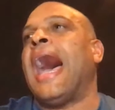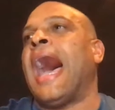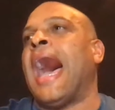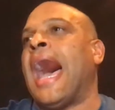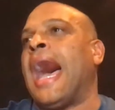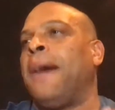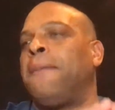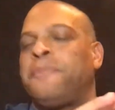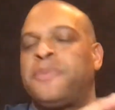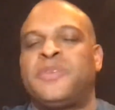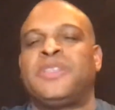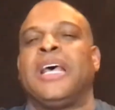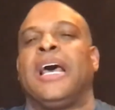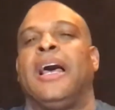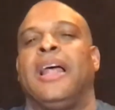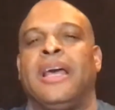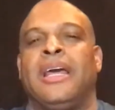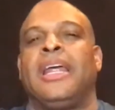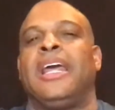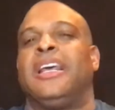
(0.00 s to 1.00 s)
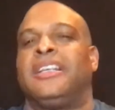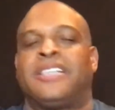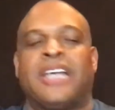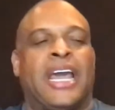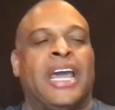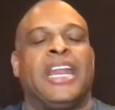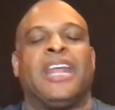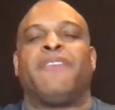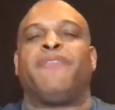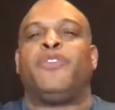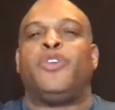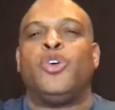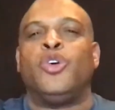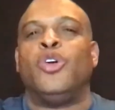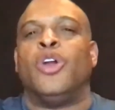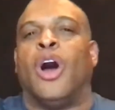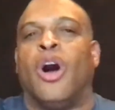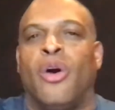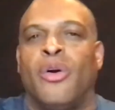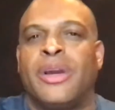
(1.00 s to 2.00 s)
I'm selling and saying, if
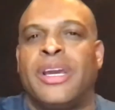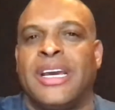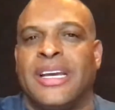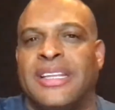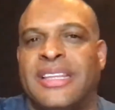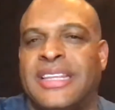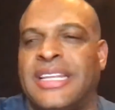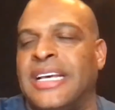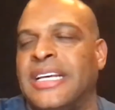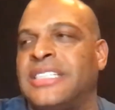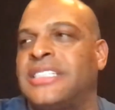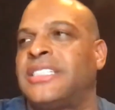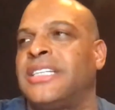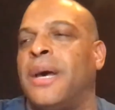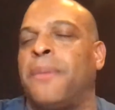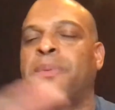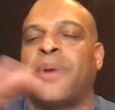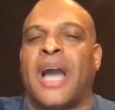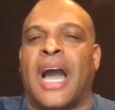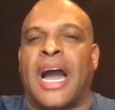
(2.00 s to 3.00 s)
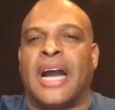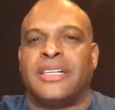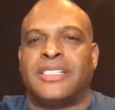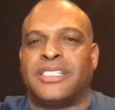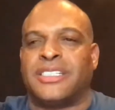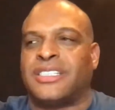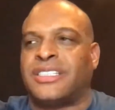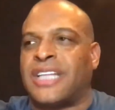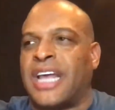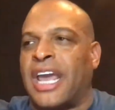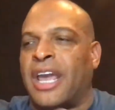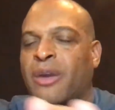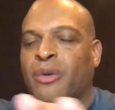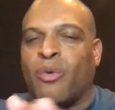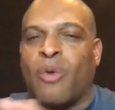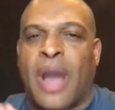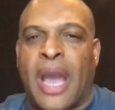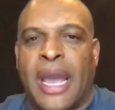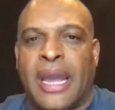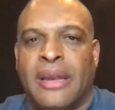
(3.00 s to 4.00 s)
you don't get this subconscious thing
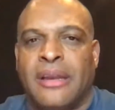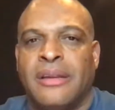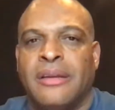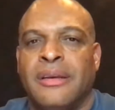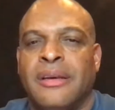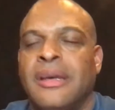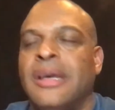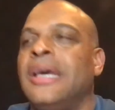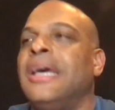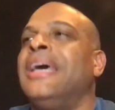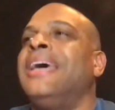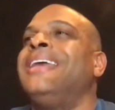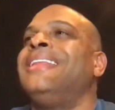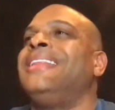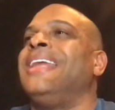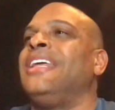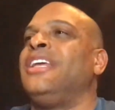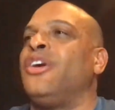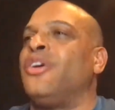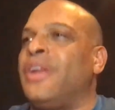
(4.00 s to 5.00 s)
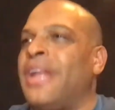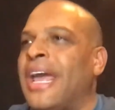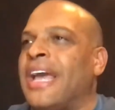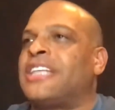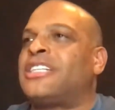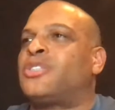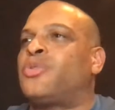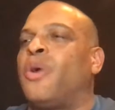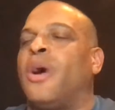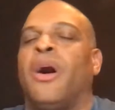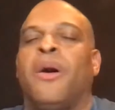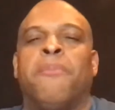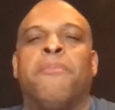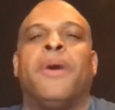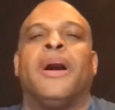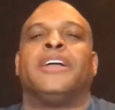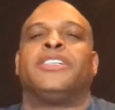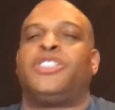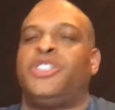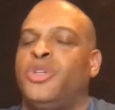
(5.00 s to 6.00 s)
right, then your next 12
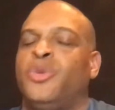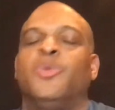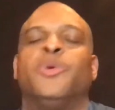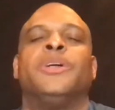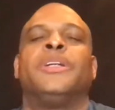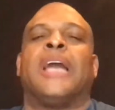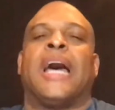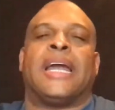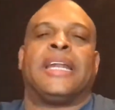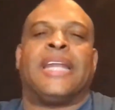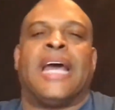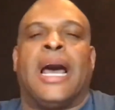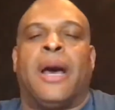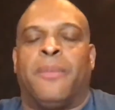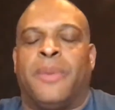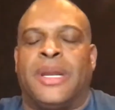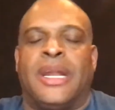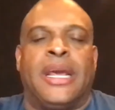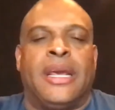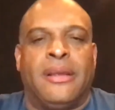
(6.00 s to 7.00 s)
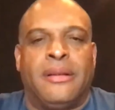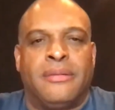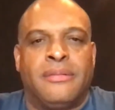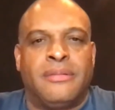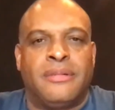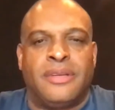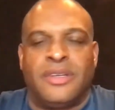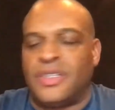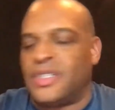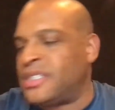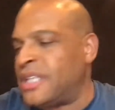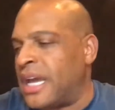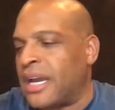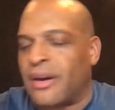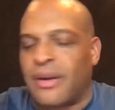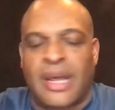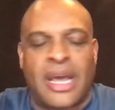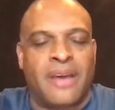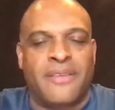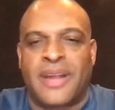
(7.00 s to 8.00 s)
months, you will not dominate. You're just
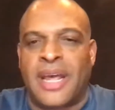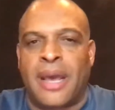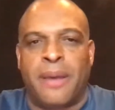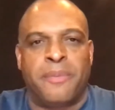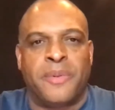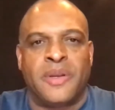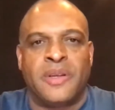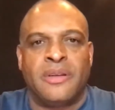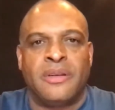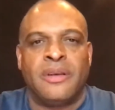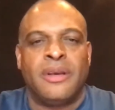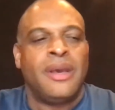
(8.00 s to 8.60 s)
not going to have it happen.